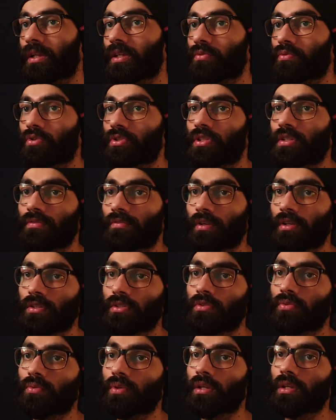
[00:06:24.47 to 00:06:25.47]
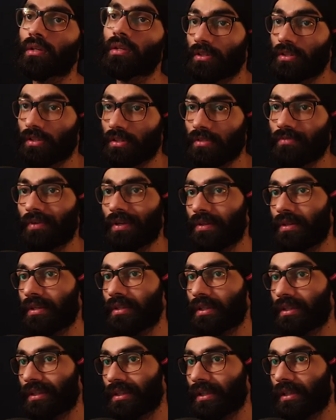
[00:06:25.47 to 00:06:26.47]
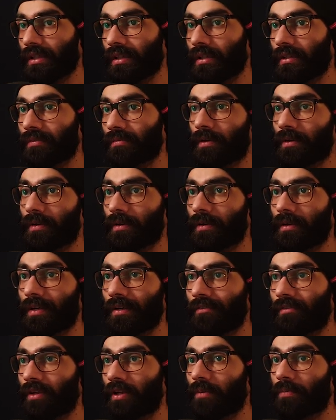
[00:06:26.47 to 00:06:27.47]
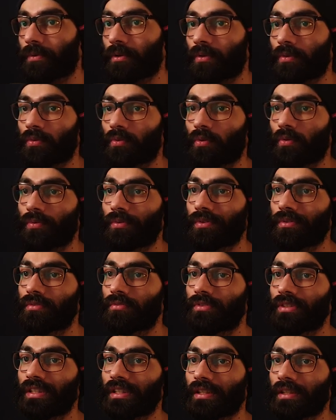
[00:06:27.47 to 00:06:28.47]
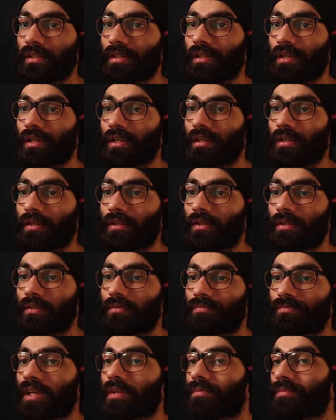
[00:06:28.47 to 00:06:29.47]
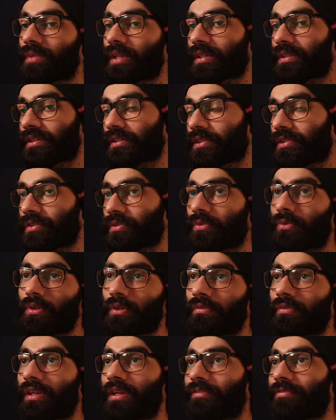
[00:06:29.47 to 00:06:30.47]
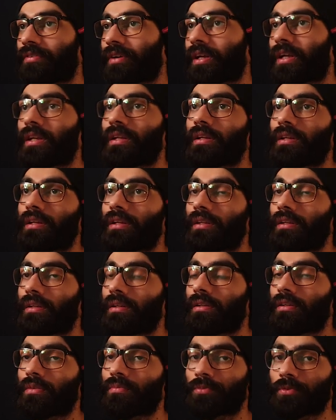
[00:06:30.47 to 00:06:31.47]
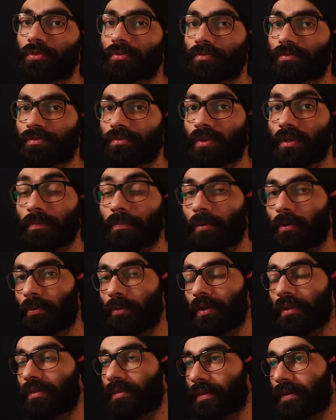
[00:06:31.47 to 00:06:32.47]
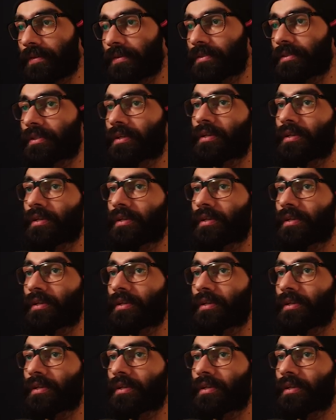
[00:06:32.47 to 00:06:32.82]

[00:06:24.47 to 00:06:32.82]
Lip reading: That's what G5 is doing. So this is one thing I really developed over the weekend, and yeah, things are just going very fine in terms of uploading things.